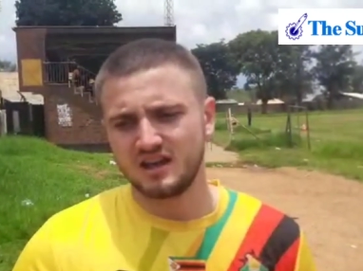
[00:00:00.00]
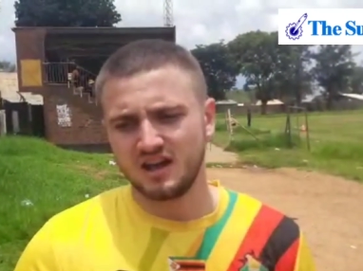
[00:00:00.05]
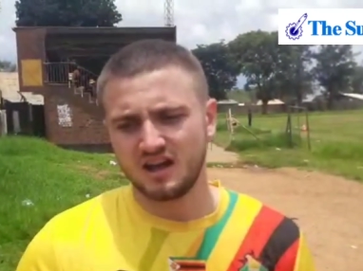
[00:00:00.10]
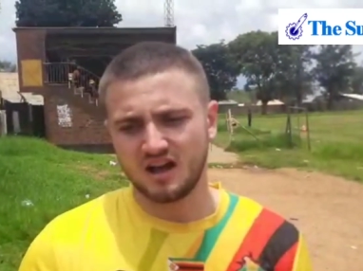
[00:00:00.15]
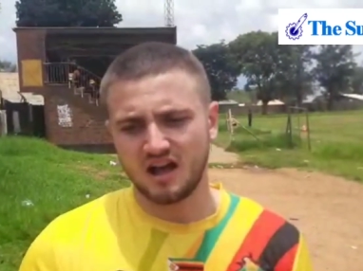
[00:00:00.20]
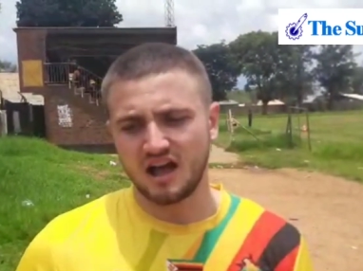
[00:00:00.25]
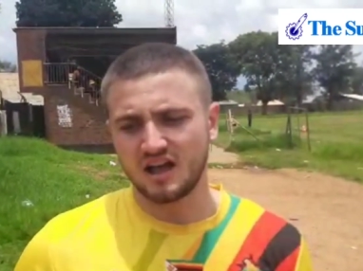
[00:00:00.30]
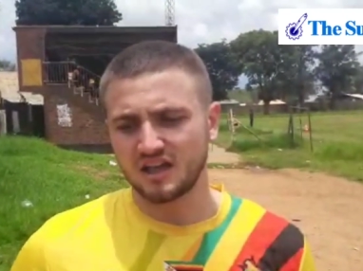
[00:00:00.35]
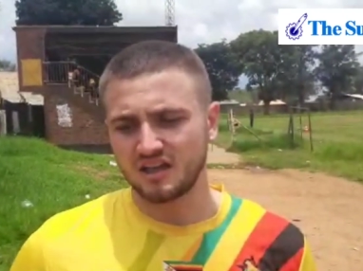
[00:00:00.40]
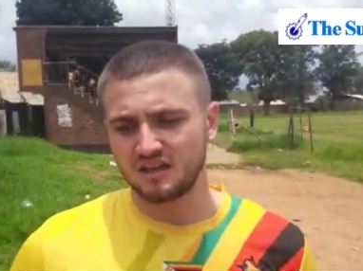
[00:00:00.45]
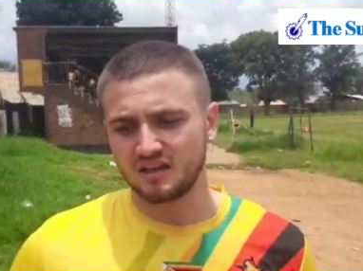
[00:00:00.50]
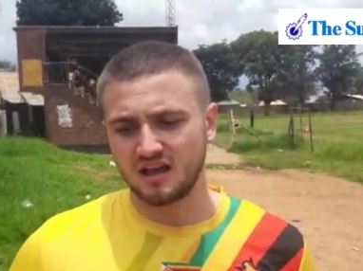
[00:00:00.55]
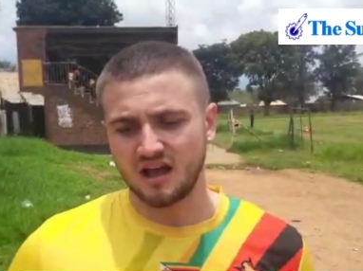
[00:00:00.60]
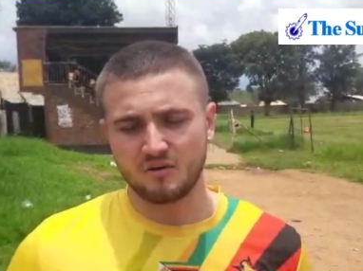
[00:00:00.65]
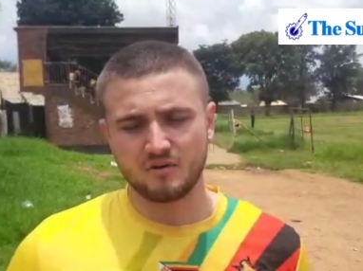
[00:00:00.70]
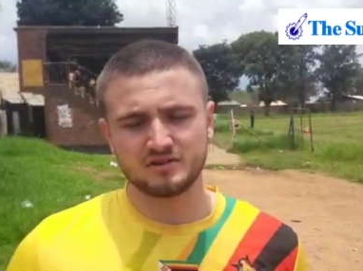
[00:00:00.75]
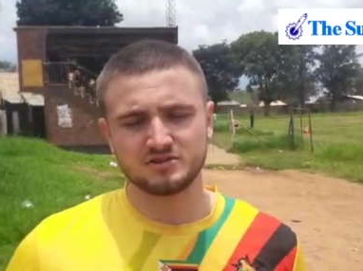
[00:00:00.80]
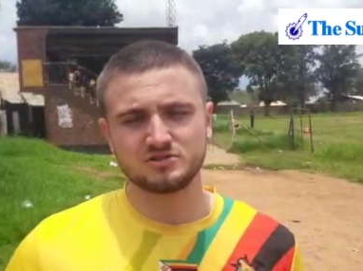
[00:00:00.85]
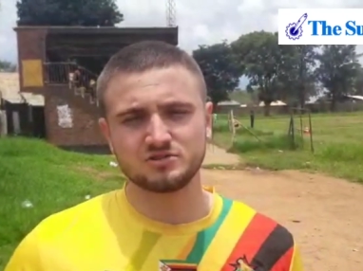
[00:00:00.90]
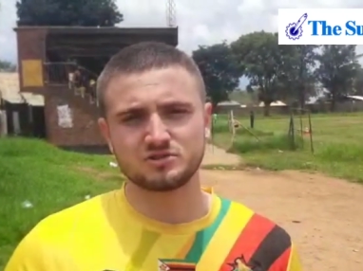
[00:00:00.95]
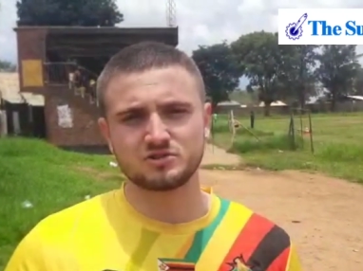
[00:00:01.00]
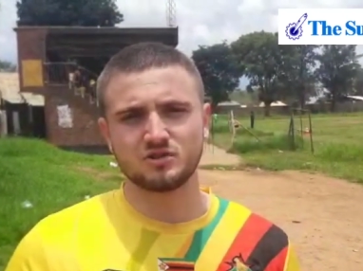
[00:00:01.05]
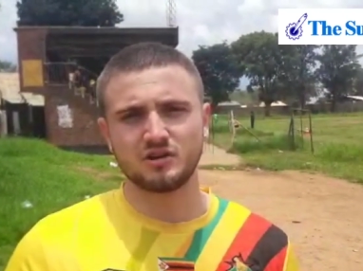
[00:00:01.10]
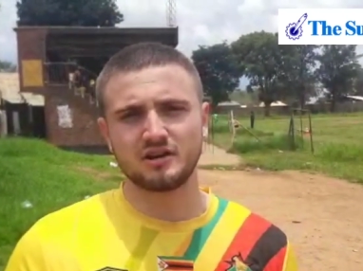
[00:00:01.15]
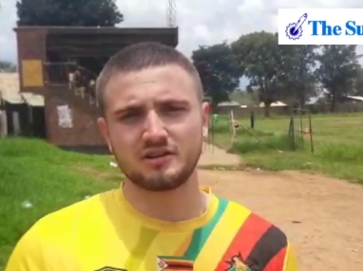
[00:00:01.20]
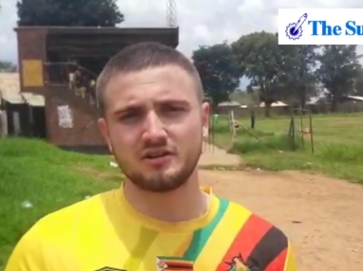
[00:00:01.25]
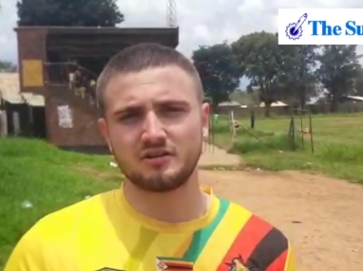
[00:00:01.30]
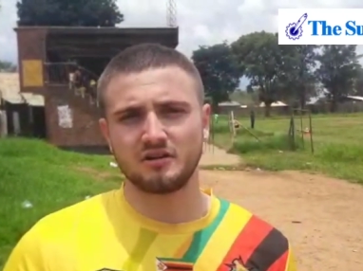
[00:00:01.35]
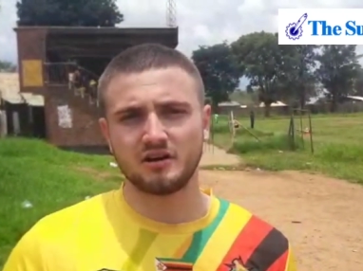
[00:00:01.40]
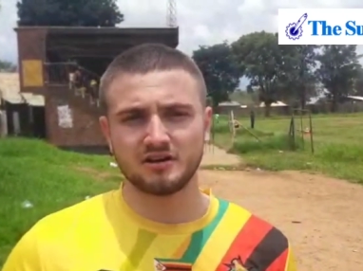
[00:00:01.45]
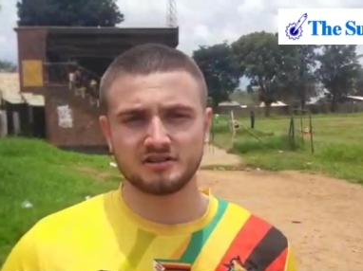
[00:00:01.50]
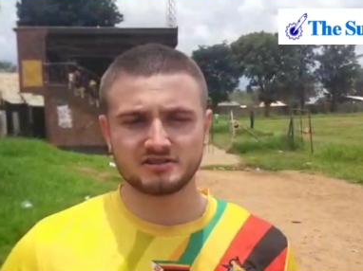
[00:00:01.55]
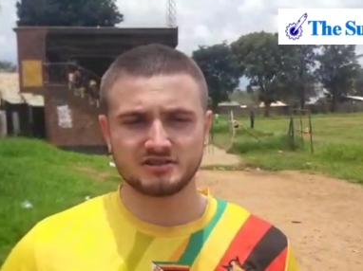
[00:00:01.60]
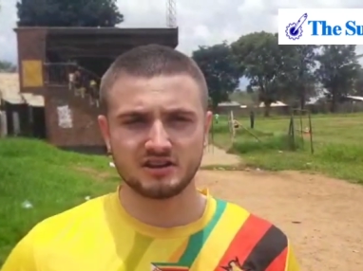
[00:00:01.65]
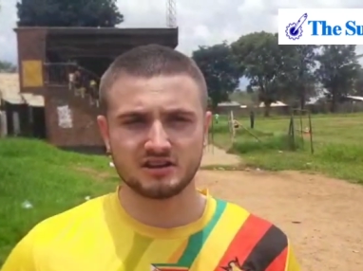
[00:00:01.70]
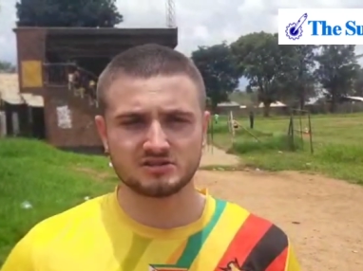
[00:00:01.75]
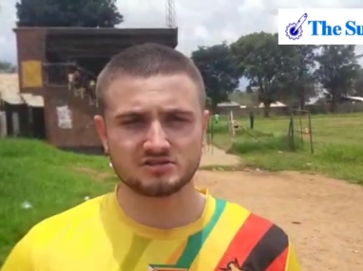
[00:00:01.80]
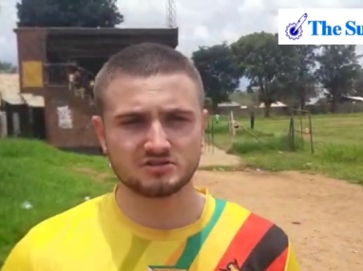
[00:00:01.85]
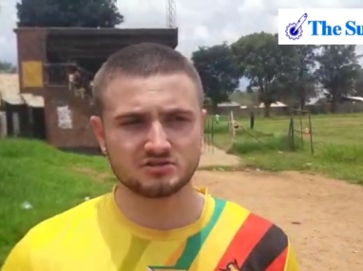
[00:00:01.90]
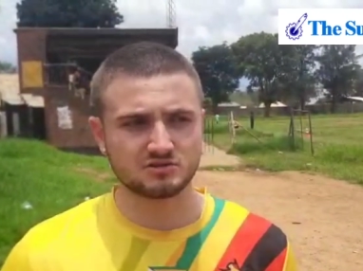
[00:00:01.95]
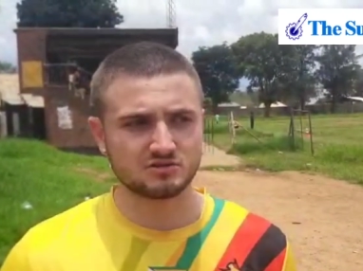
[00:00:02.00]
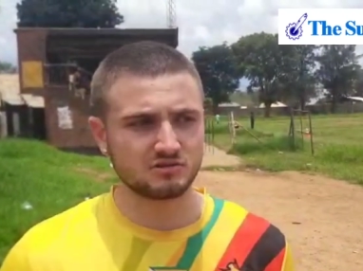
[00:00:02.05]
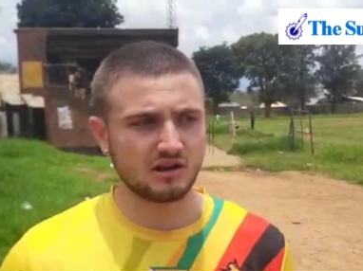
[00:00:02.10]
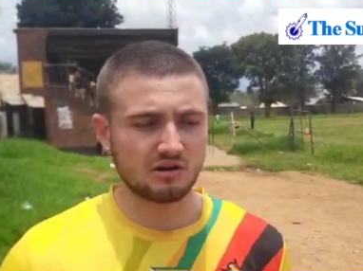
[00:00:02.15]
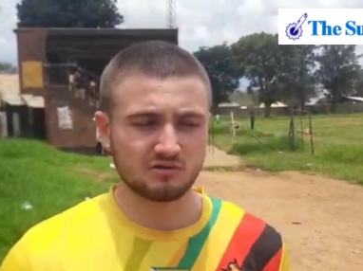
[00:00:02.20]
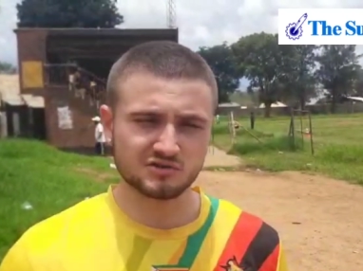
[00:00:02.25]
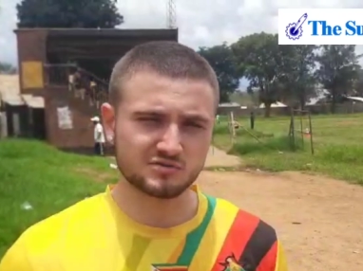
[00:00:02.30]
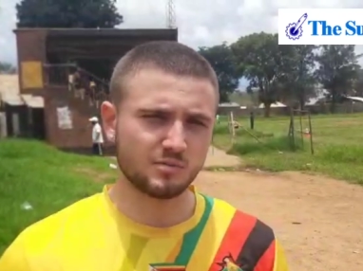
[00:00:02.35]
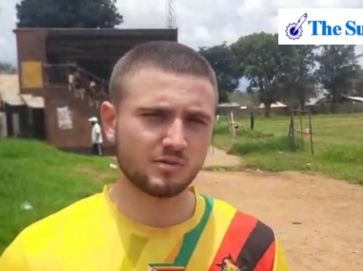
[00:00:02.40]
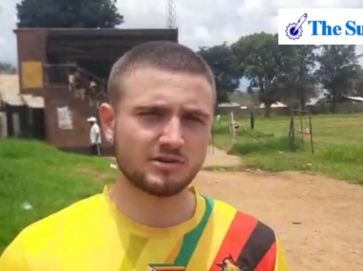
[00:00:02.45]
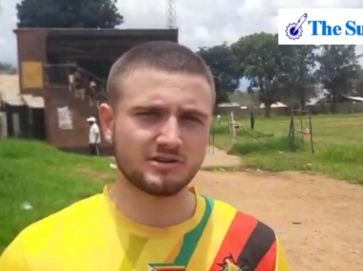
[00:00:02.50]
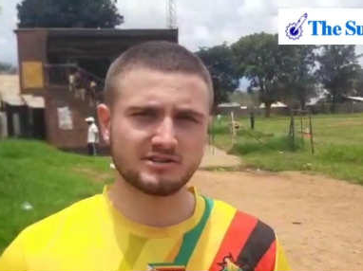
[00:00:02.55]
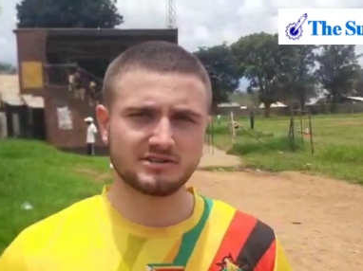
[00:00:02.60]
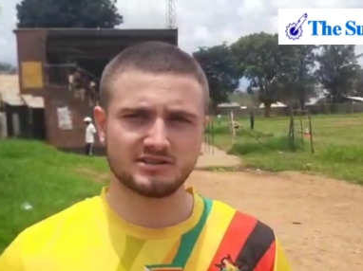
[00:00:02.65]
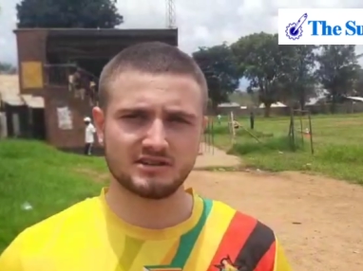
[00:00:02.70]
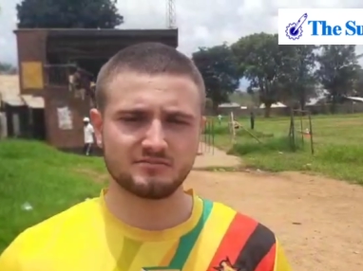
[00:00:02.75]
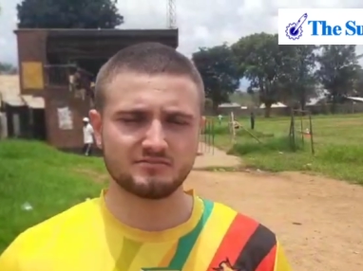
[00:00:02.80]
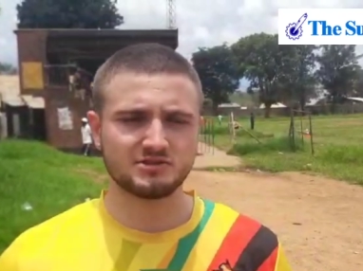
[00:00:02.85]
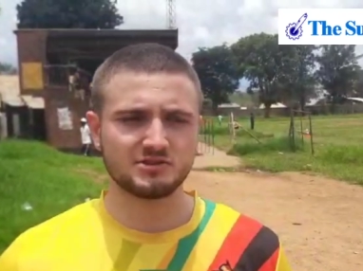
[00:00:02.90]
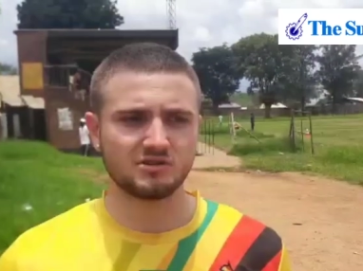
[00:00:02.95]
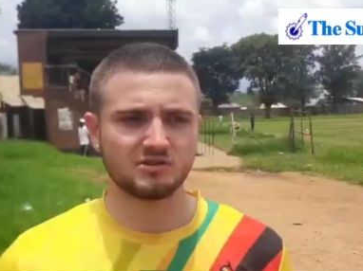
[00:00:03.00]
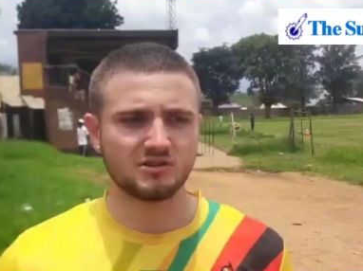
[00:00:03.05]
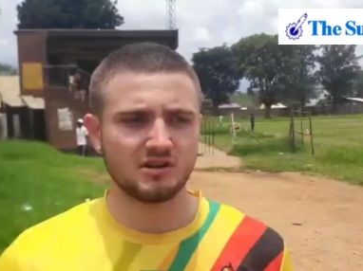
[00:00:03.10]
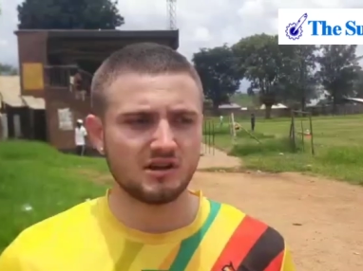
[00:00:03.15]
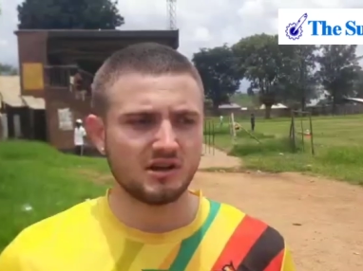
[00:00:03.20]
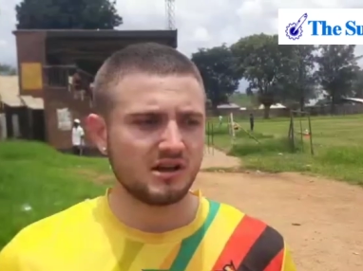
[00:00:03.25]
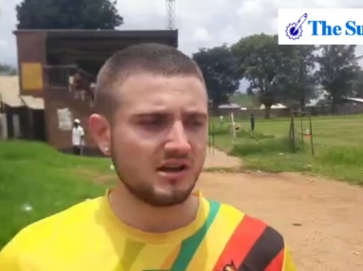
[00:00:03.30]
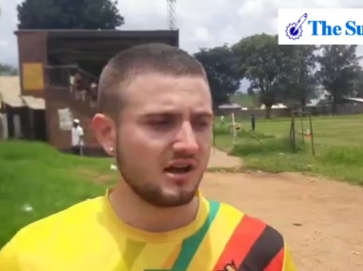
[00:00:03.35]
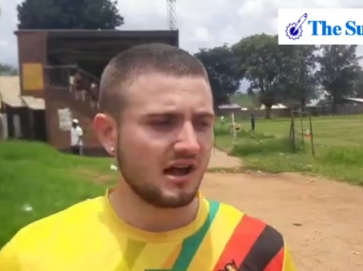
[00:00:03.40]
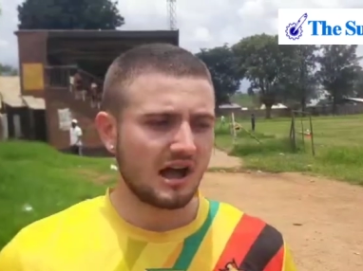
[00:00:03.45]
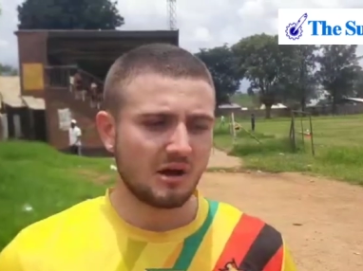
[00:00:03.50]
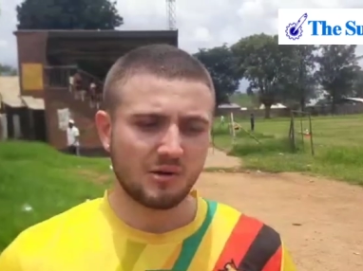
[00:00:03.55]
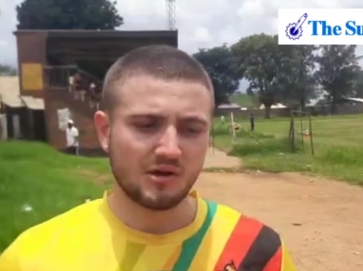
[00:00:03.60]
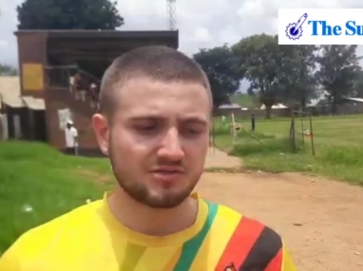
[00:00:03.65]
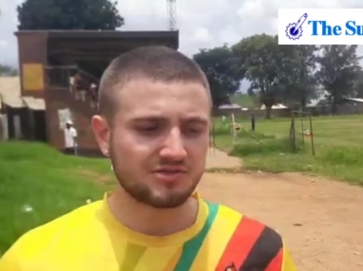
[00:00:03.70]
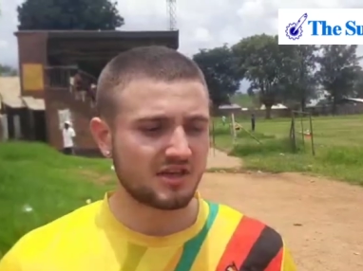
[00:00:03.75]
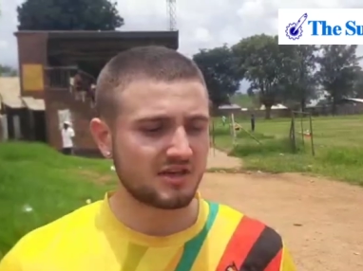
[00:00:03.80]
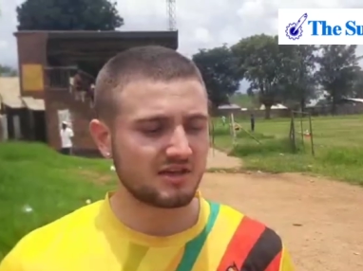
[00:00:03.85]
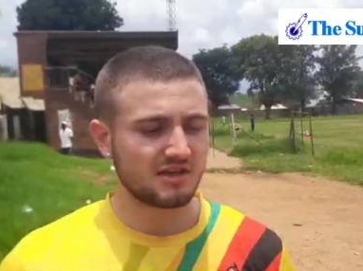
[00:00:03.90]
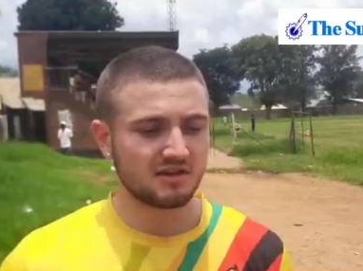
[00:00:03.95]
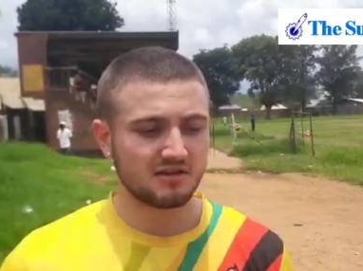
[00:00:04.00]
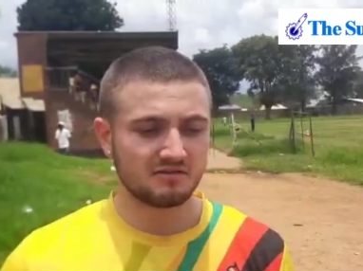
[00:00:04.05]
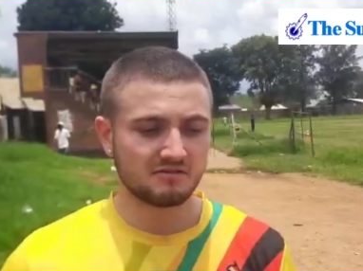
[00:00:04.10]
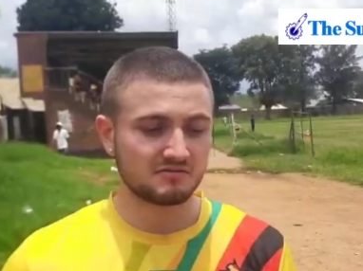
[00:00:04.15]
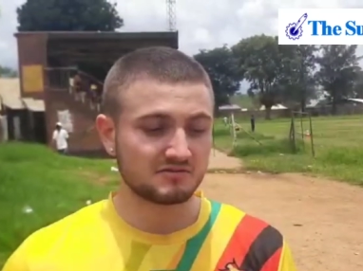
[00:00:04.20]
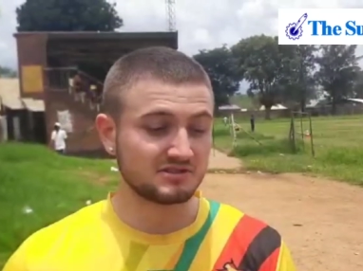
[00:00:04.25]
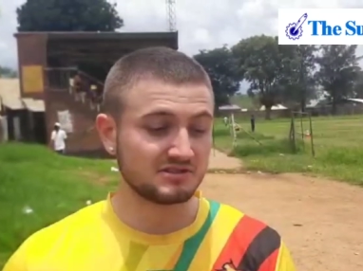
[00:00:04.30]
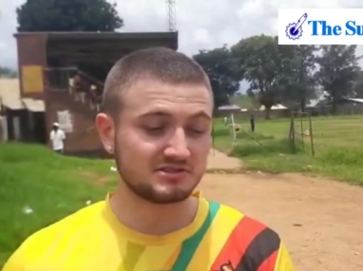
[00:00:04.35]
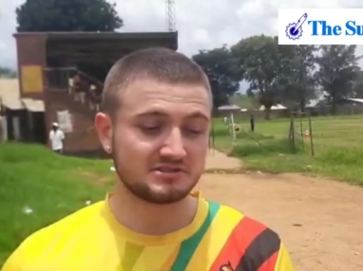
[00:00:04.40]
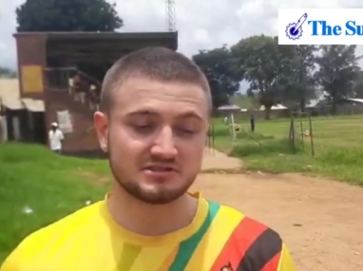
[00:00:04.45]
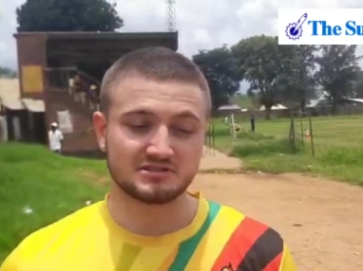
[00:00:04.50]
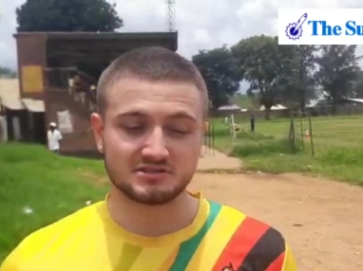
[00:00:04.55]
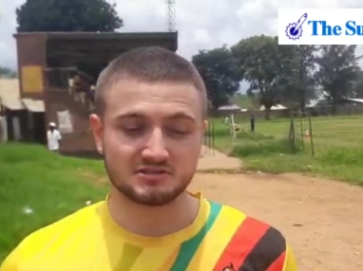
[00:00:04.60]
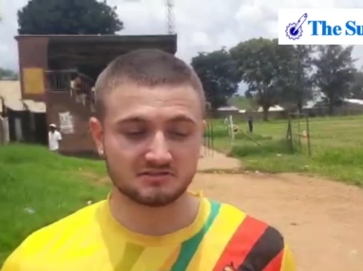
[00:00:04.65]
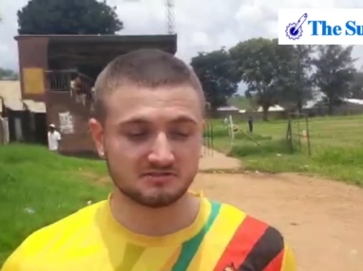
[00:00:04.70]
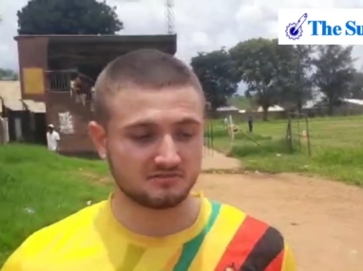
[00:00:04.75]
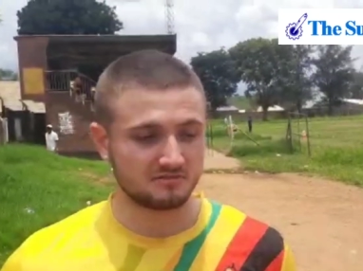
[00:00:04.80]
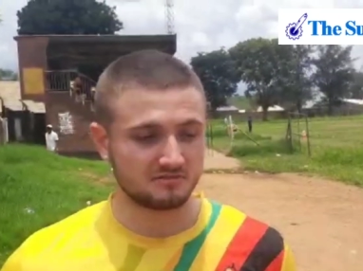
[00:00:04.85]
I went to school at Harare International School. I was born in Zim, so I went there since